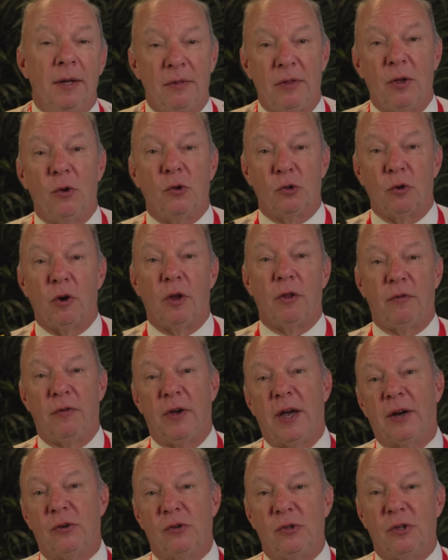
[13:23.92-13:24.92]
Those are all the
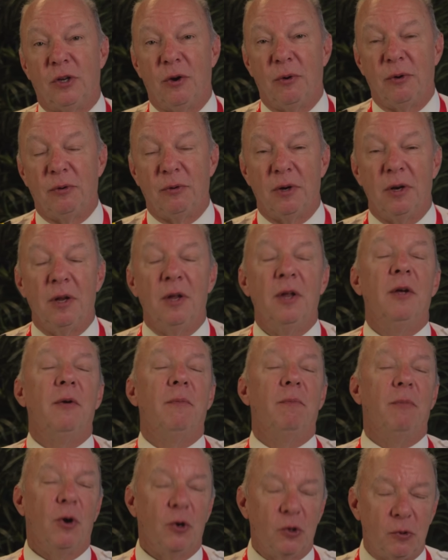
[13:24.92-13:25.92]
factors that go into it.
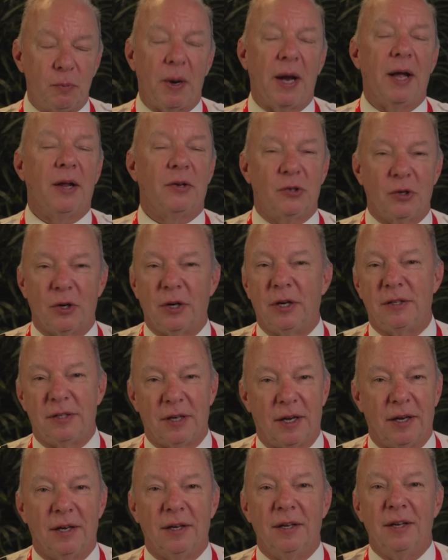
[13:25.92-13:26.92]
Most pilots are going to
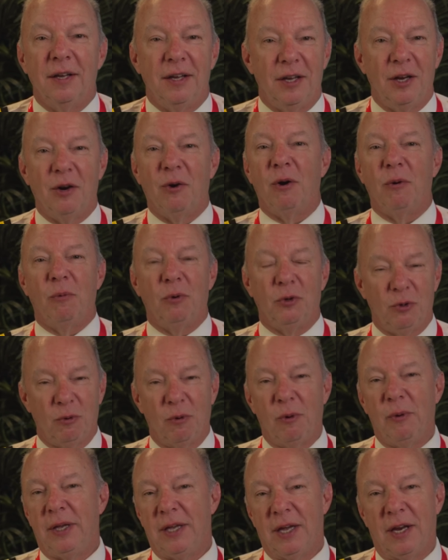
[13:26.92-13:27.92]
tell you, you know, but we'll do
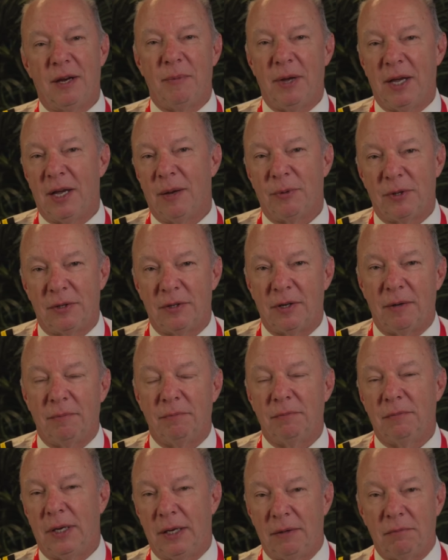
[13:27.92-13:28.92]
what we can to make up the time.
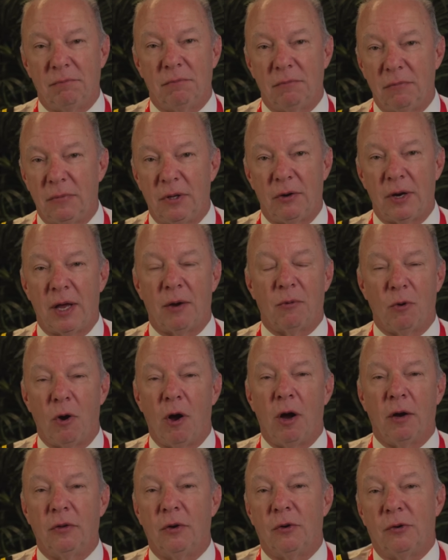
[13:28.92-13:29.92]
And they're not
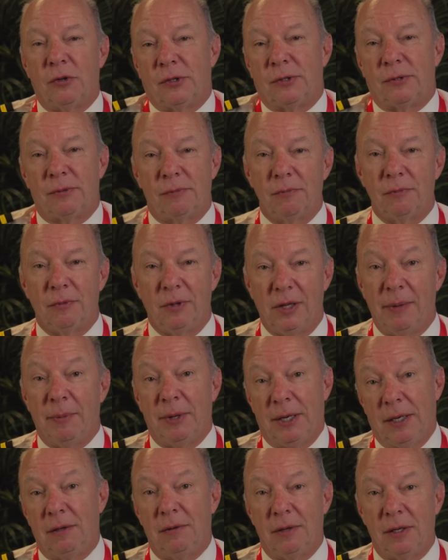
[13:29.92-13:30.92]
wrong. They're just
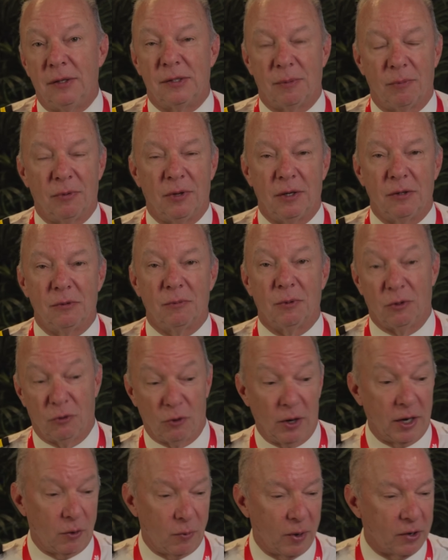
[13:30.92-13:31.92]
limited in some things. But
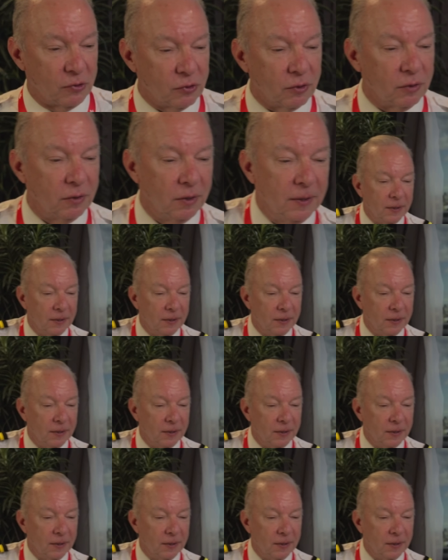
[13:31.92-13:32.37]
great question.